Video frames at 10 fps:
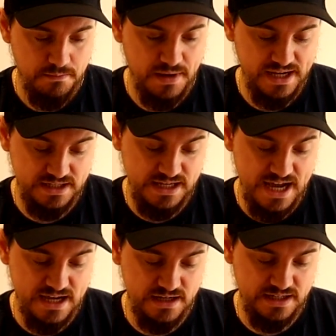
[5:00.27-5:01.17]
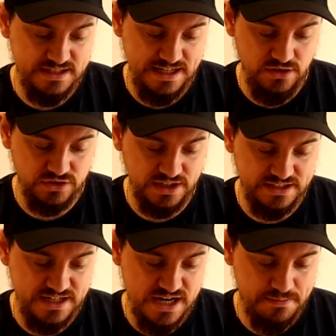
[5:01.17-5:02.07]
But yeah, it looks like
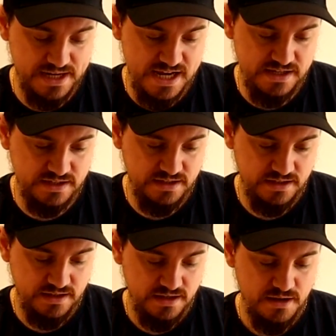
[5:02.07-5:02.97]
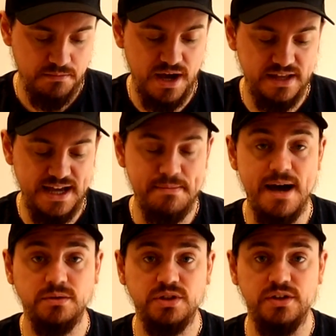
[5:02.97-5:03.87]
it's in Japanese. But that
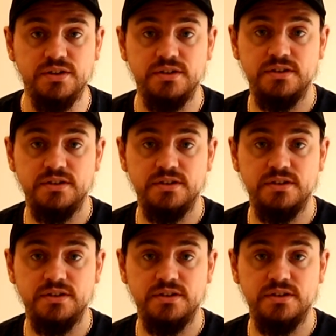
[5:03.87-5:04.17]
powers on.